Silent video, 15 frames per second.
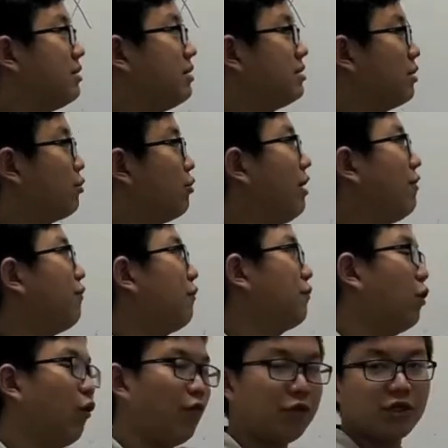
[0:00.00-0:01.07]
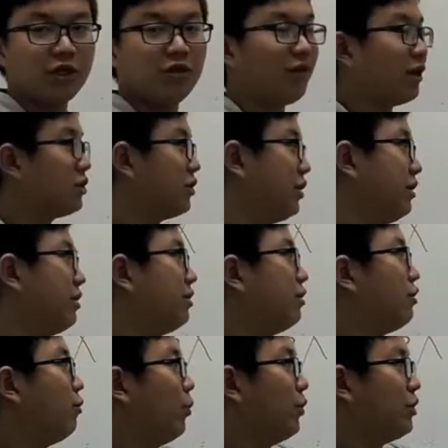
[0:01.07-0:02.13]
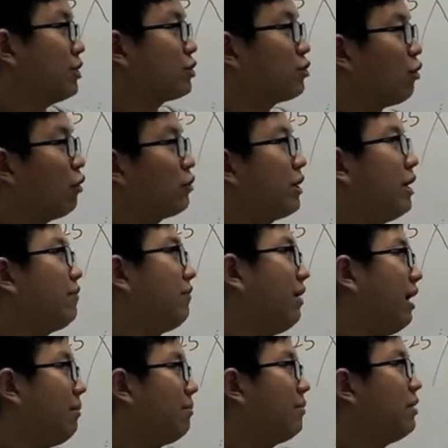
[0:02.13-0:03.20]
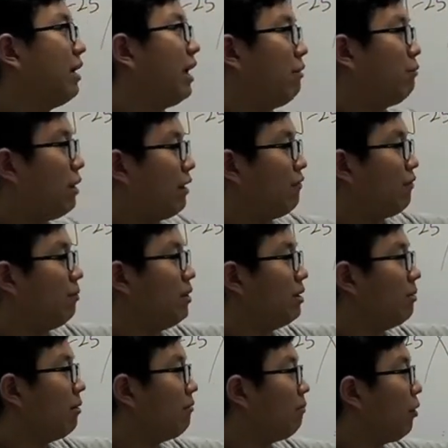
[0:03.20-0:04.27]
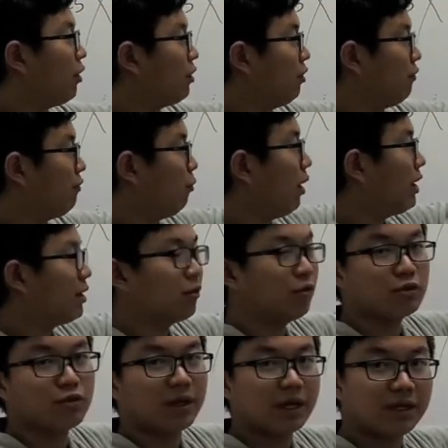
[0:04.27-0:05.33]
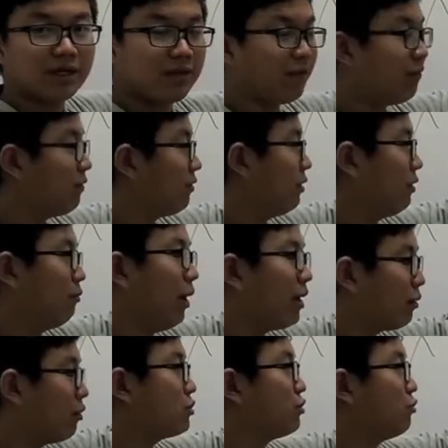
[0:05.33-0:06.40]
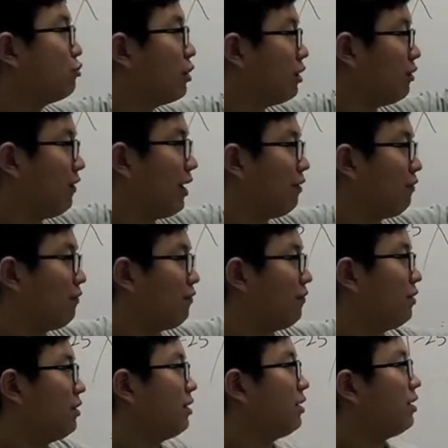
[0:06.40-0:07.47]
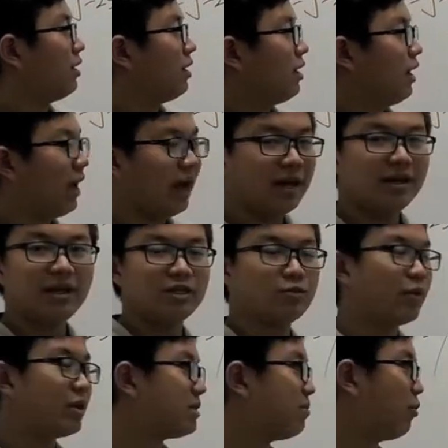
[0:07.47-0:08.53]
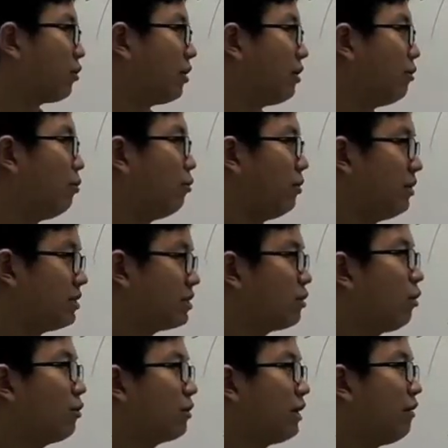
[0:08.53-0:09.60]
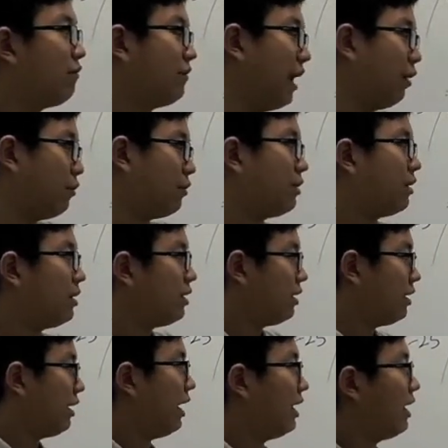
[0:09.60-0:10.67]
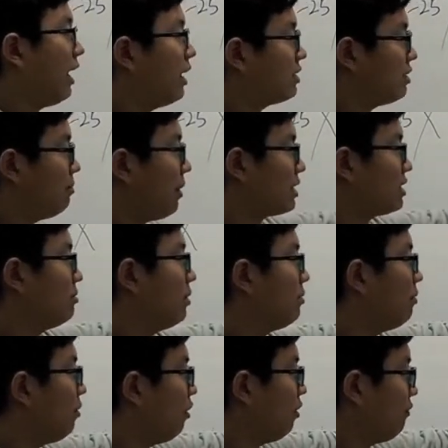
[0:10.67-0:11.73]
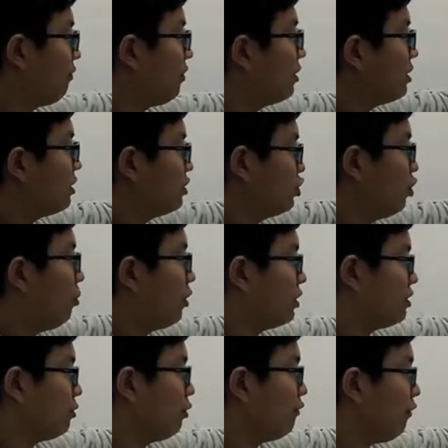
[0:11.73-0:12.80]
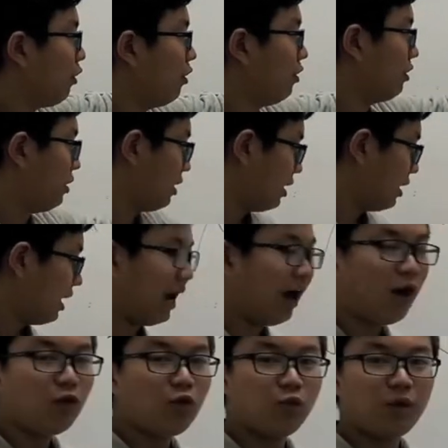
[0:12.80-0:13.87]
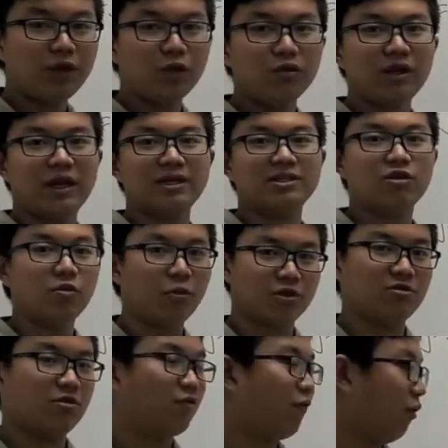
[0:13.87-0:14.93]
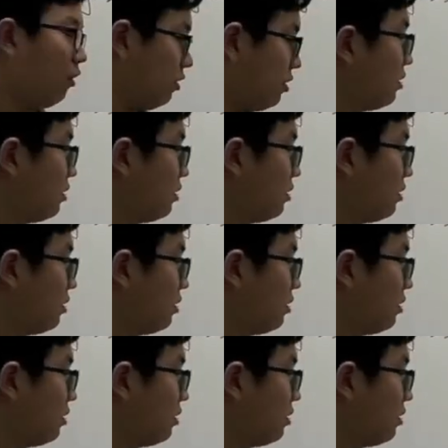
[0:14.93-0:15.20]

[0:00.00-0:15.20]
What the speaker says: is the graph of the original function, which is concave up and have a minimum point of y equals to 25. and its reciprocal is concave down and has a maximum of 0.04. How do we know that it's 0.04?